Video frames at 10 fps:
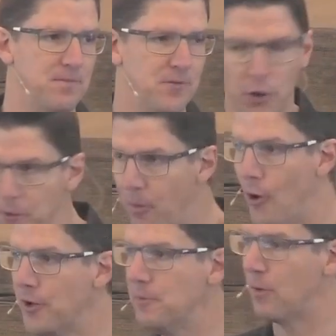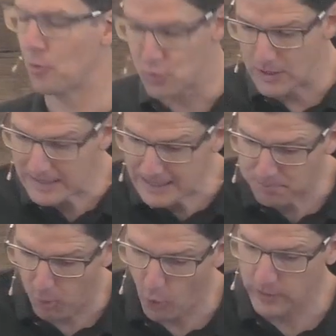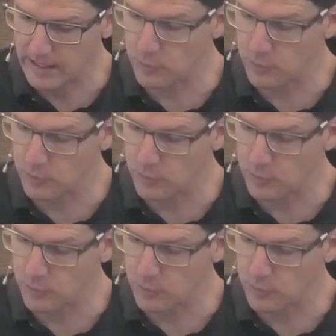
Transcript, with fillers: Not a burden, but really important